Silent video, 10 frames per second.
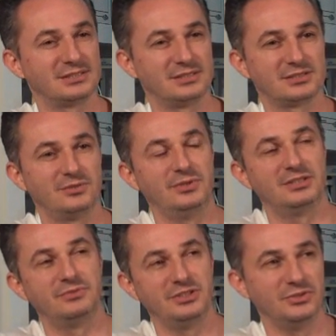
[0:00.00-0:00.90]
And so with
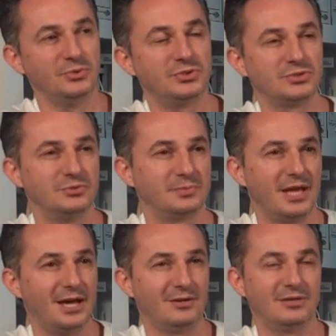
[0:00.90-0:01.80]
YouTube
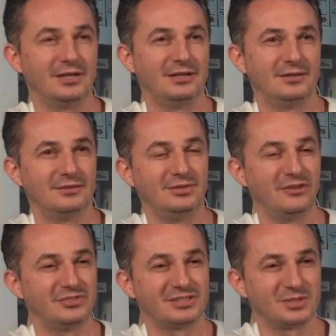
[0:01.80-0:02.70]
now, you
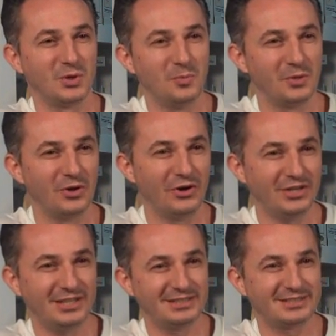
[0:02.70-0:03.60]
have this global
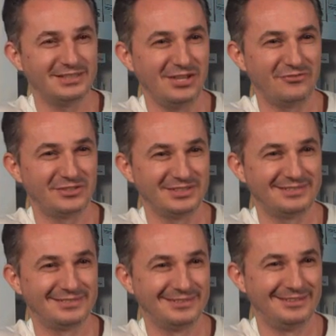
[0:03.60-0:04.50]
audience, and have
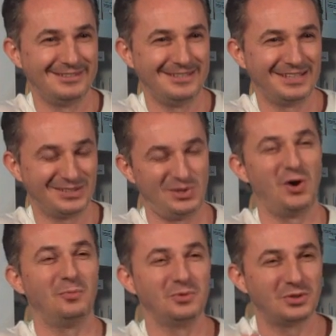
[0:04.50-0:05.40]
this
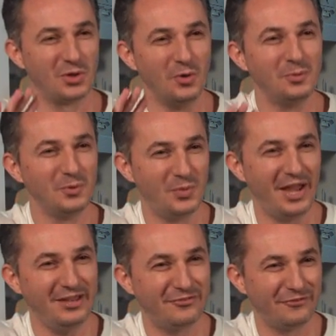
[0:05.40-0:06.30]
global
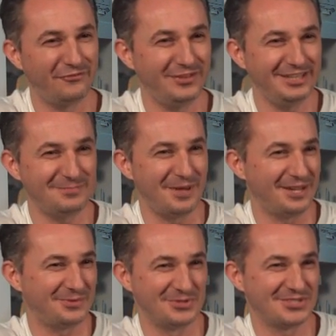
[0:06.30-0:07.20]
wave of
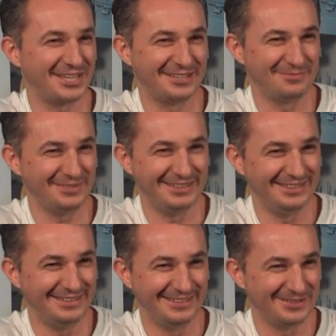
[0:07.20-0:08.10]
feedback, which can be
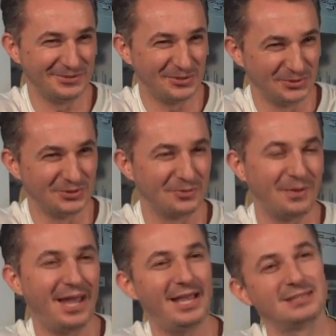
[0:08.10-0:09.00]
good or
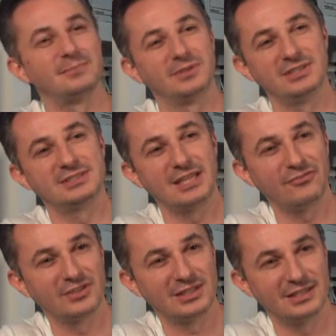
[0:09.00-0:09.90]
bad, but it's
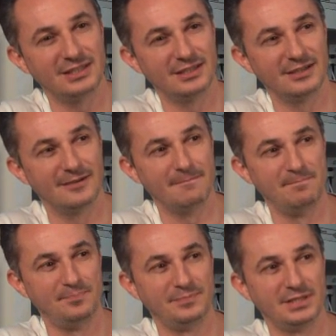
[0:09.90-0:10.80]
definitely a
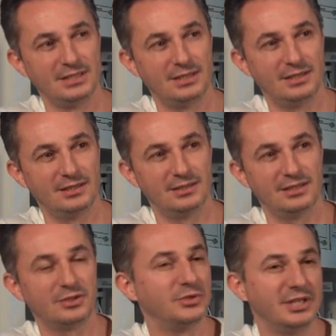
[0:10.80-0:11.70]

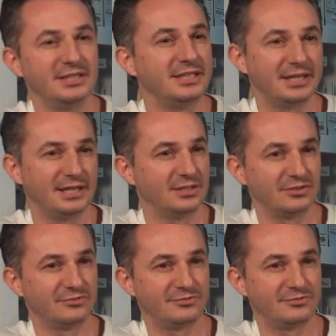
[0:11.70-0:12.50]
good indicator of